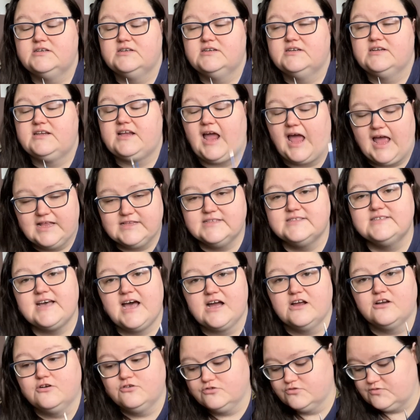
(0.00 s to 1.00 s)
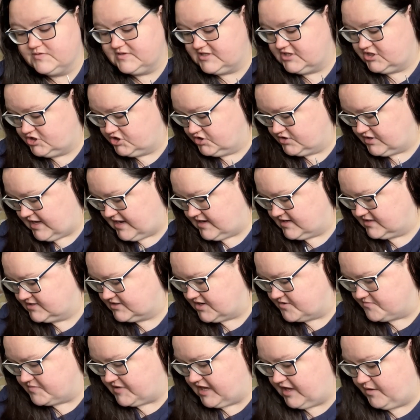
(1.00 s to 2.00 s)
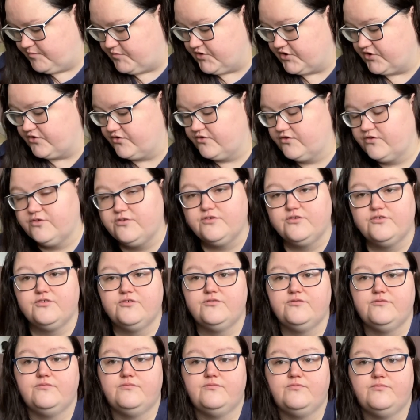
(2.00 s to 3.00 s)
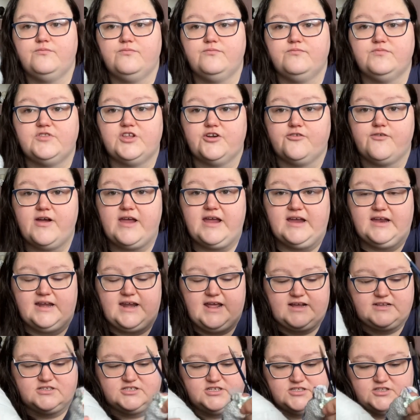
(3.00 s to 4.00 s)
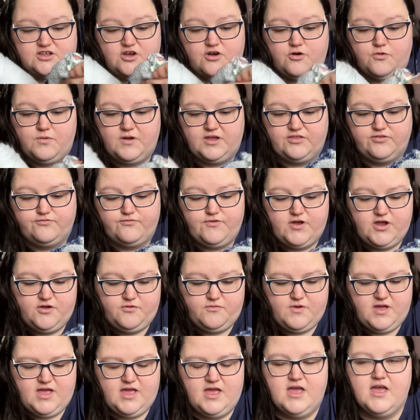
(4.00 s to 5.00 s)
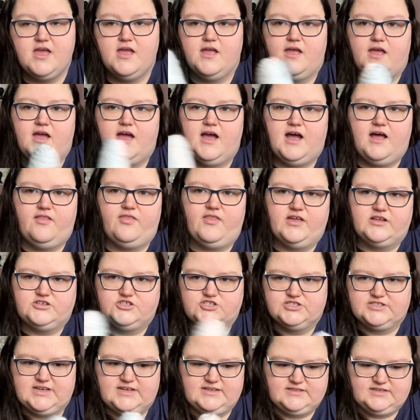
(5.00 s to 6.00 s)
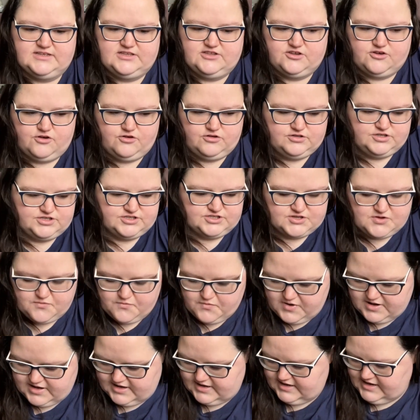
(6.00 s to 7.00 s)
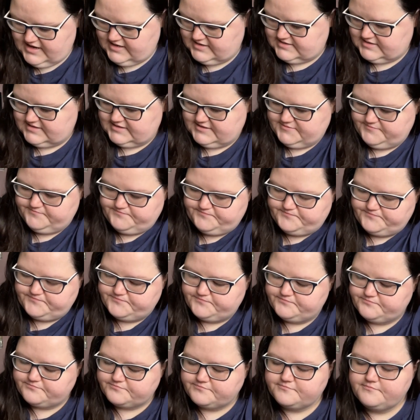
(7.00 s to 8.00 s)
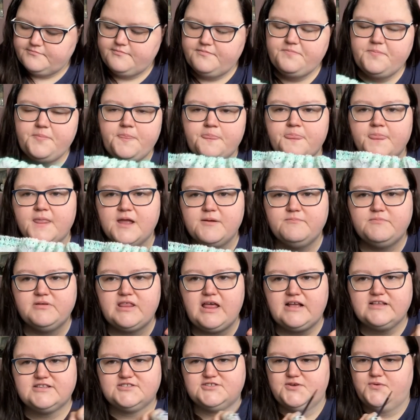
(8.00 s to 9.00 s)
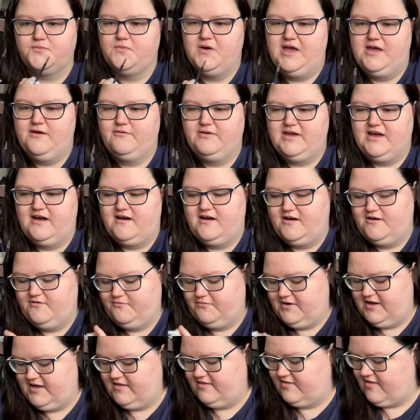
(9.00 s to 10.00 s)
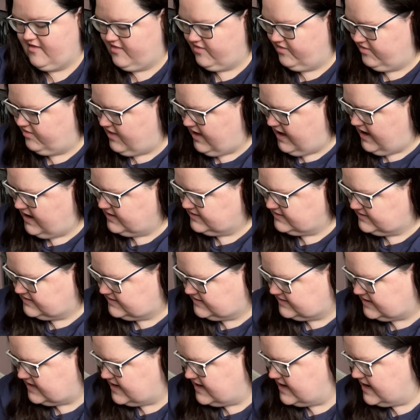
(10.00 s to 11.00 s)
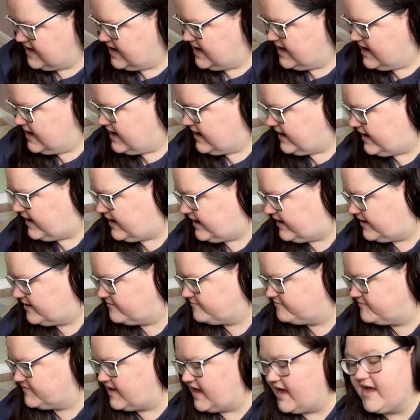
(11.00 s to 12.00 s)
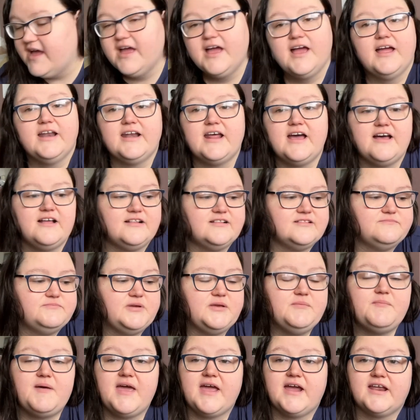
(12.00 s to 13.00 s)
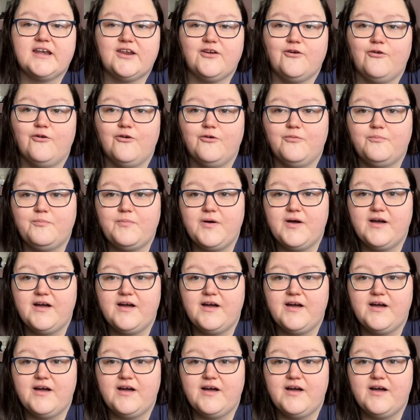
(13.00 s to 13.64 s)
getting tangled with each other. So I'm keeping the grey connected the whole way through, and then just adding in the colours when I need it. But that's where we are with that. Yeah, and I'll be picking it up